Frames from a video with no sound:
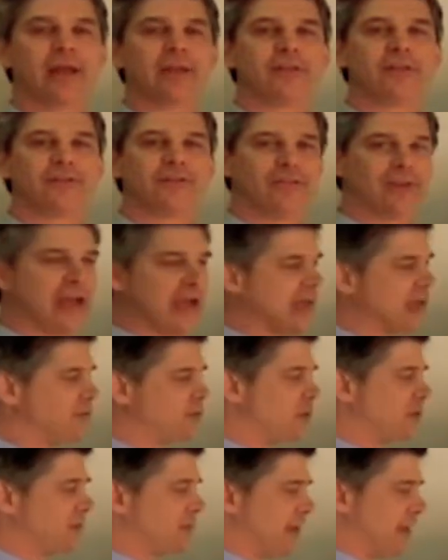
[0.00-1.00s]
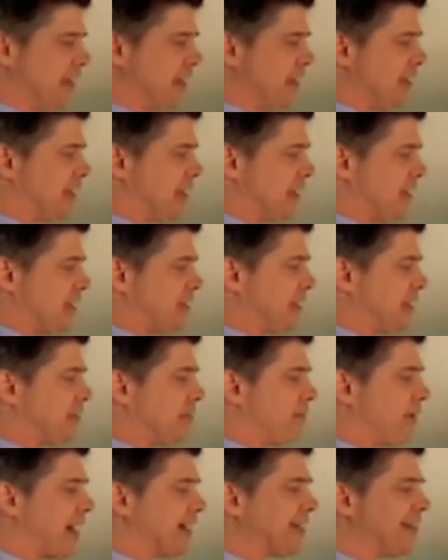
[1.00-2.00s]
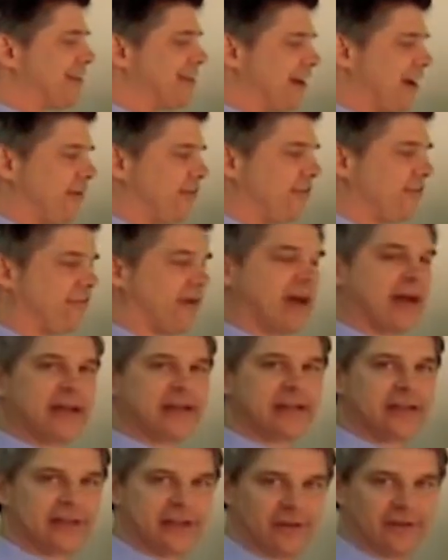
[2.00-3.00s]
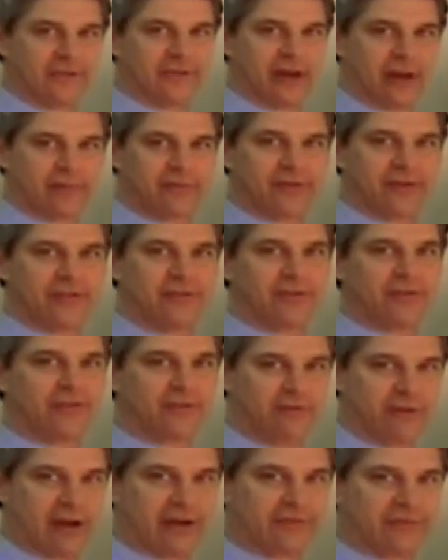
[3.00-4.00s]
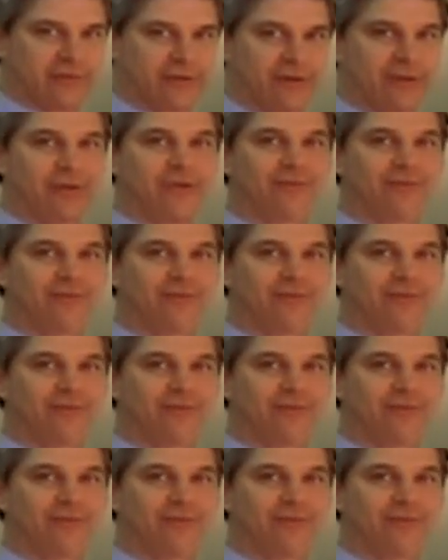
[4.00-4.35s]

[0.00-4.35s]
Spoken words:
The second would be that the body does find that this substance is stressful.